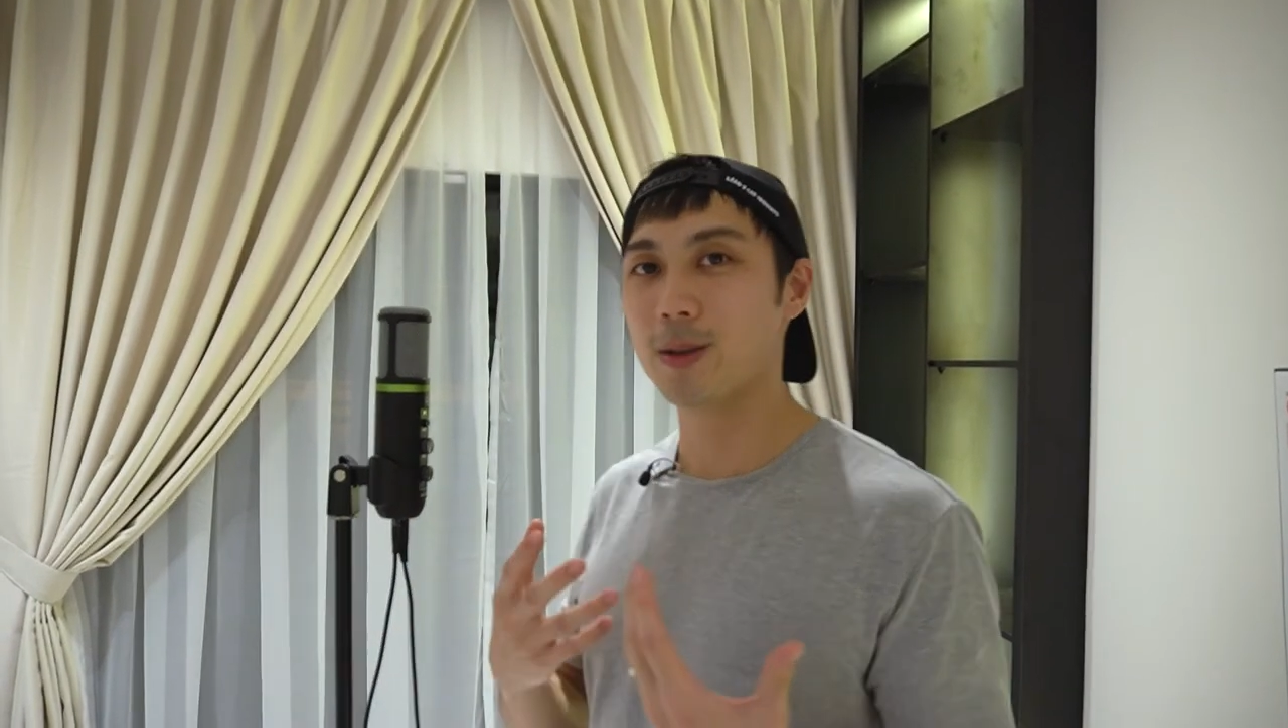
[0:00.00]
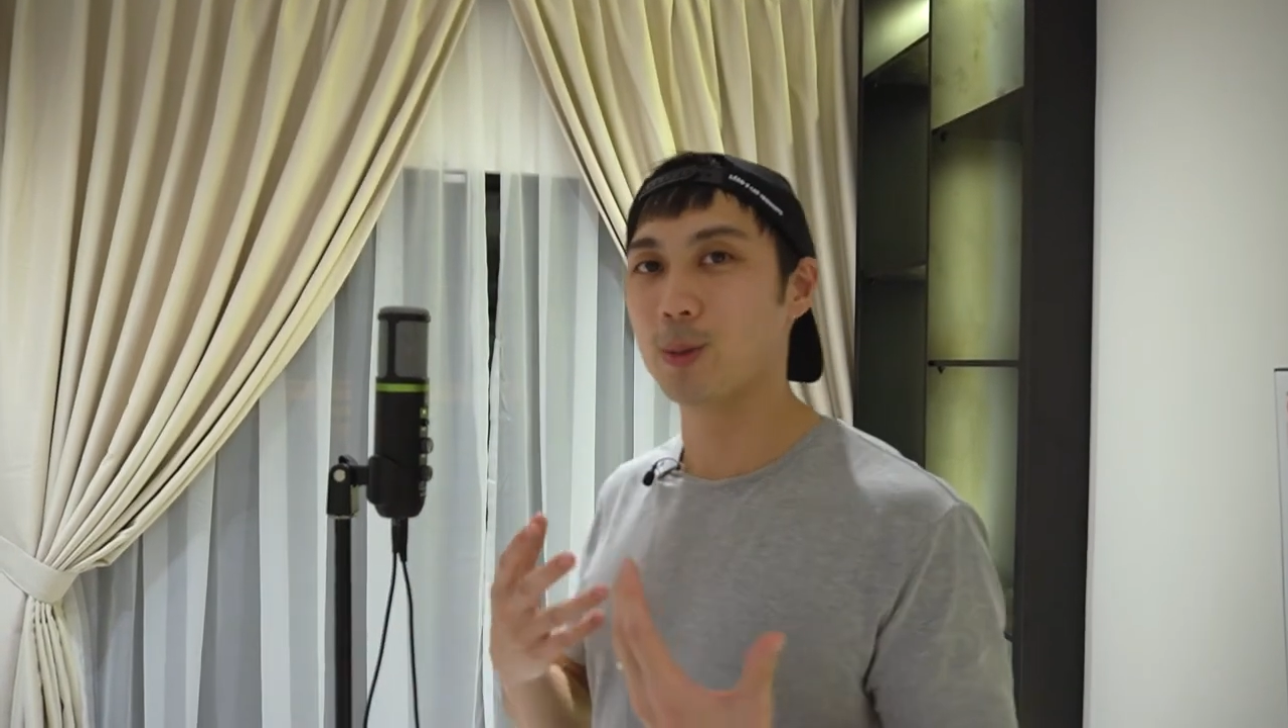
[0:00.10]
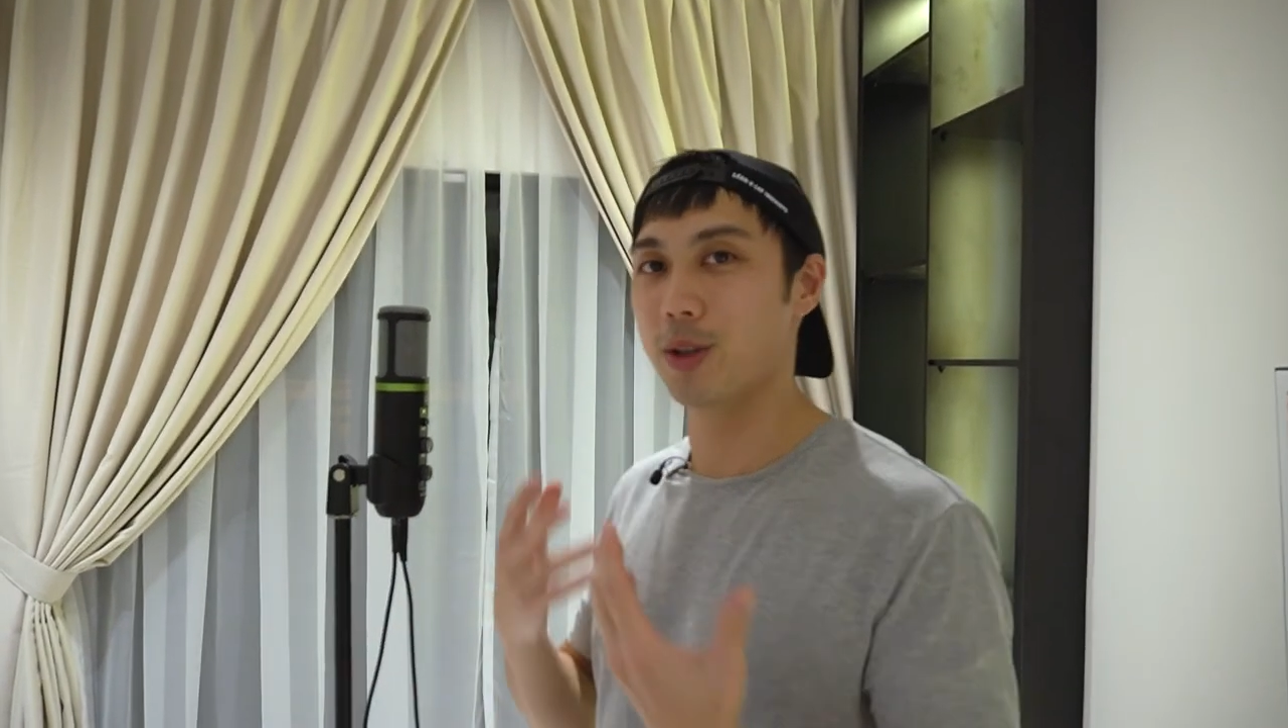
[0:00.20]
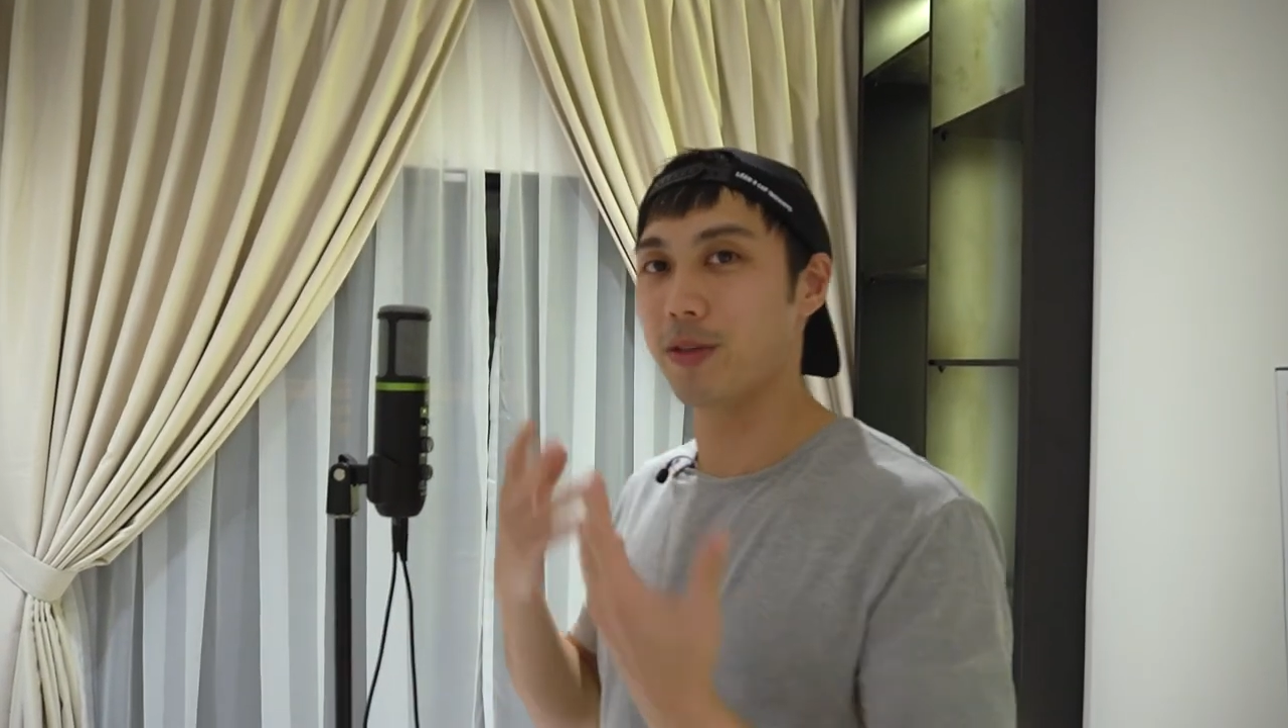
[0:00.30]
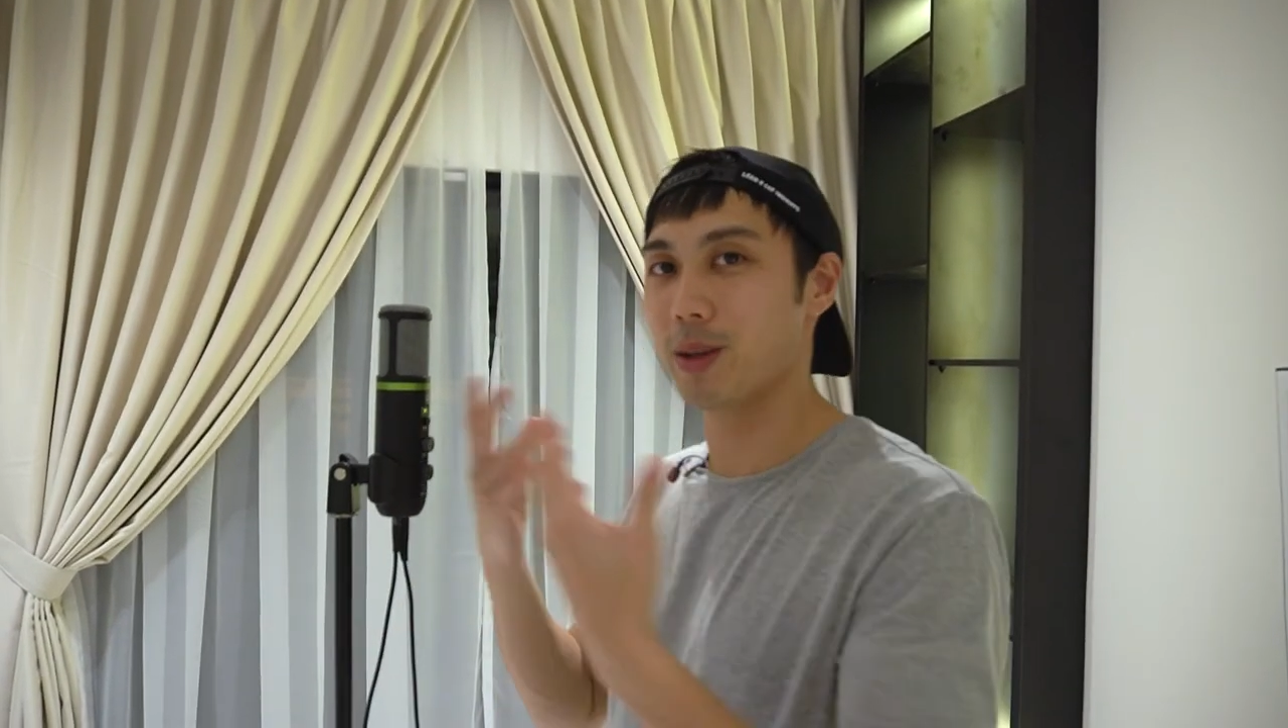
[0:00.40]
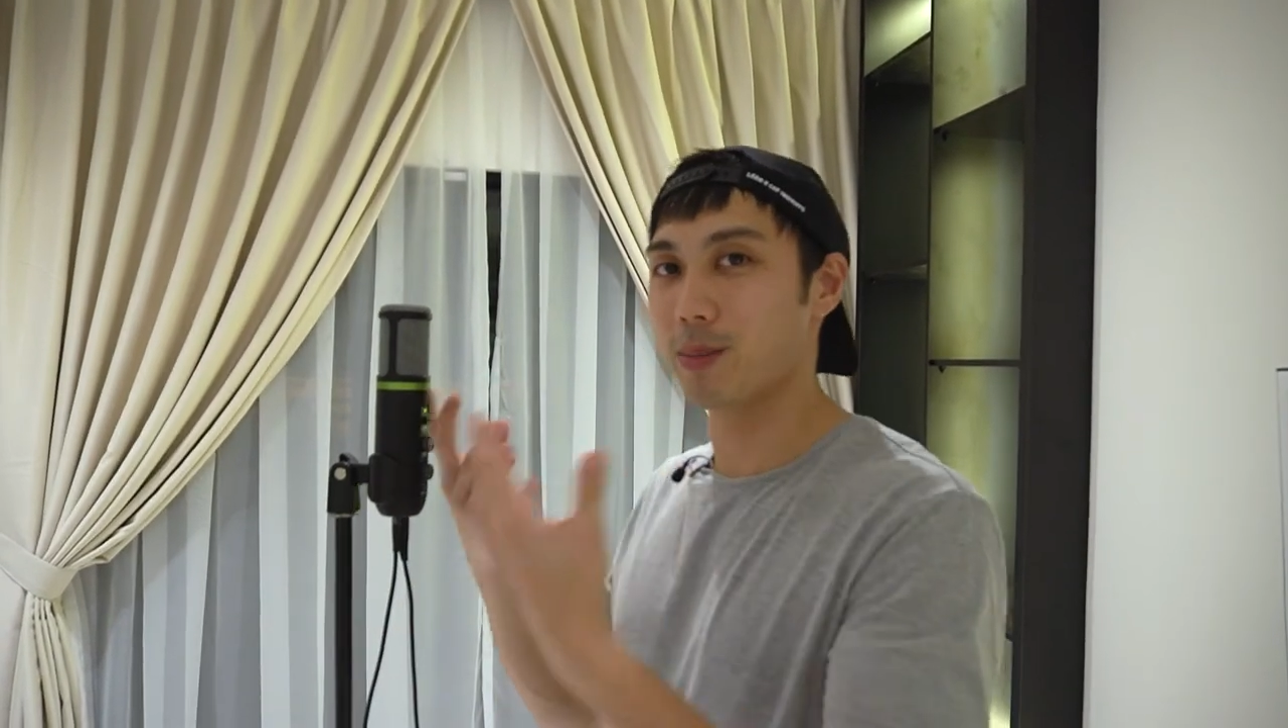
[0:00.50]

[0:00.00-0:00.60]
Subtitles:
with the